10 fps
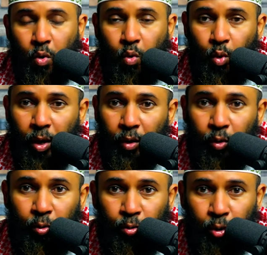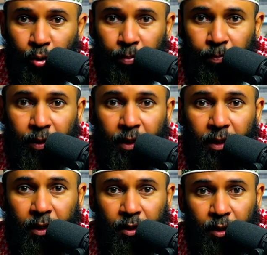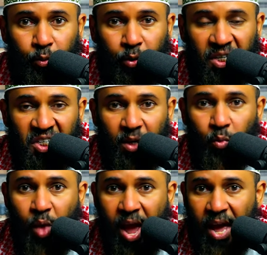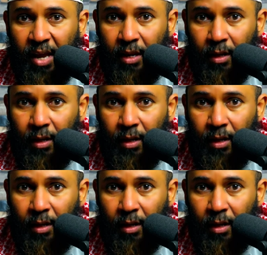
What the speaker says: who are caught up in a situation where